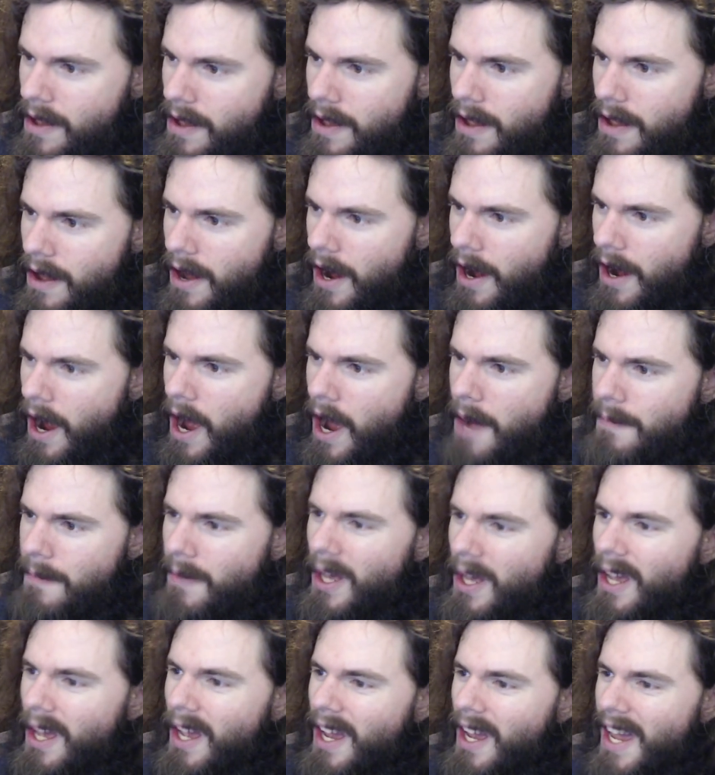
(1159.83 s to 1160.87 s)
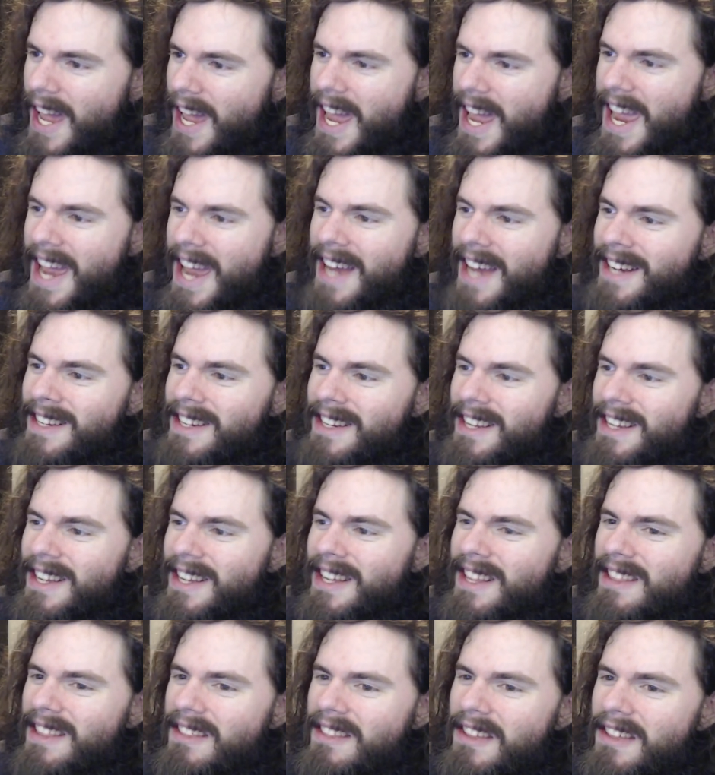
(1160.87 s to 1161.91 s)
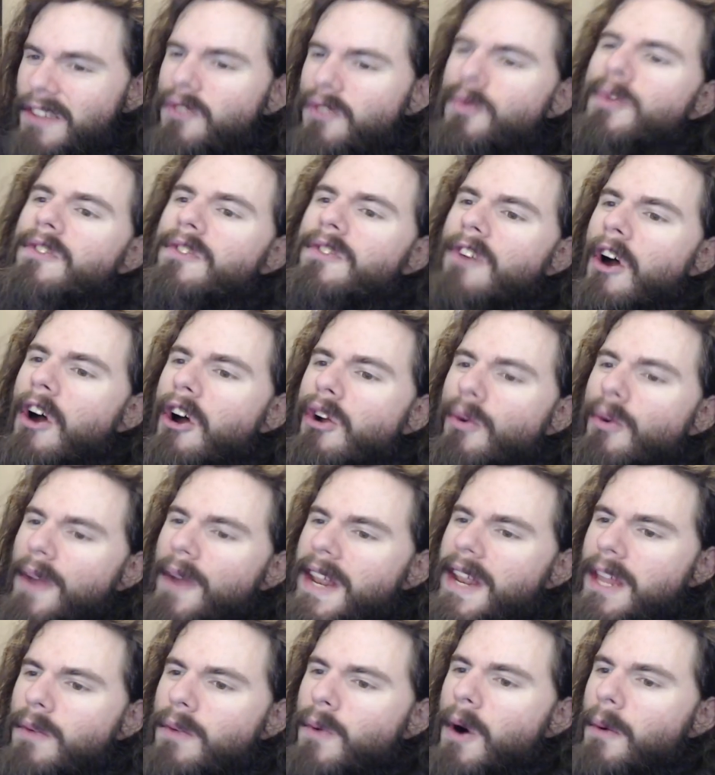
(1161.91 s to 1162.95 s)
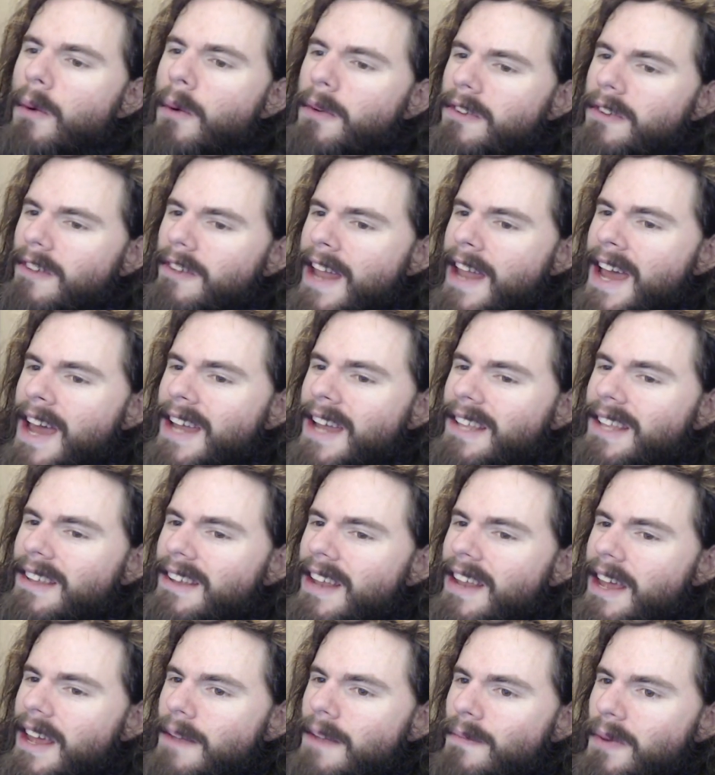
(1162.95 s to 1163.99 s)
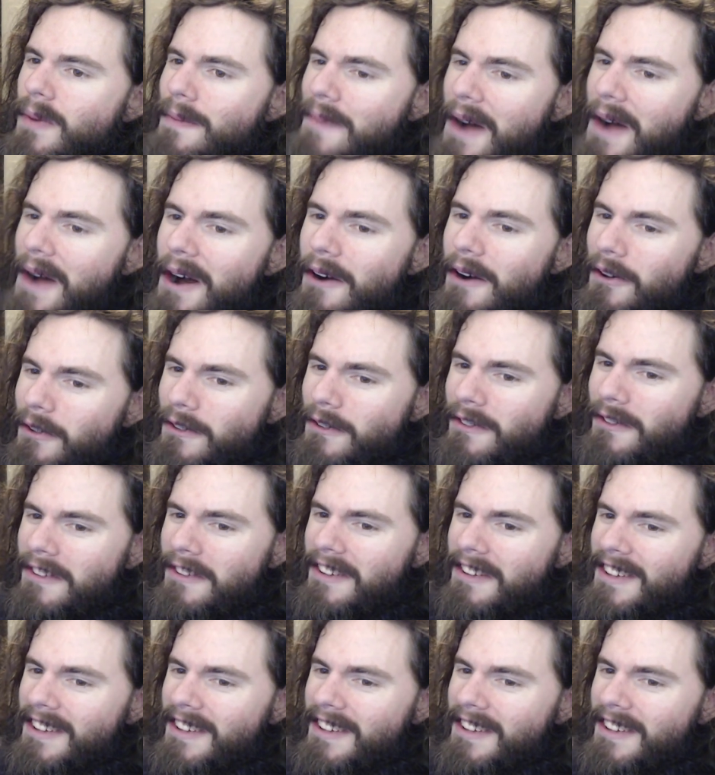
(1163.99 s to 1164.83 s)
and this was already what was enacted and proposed,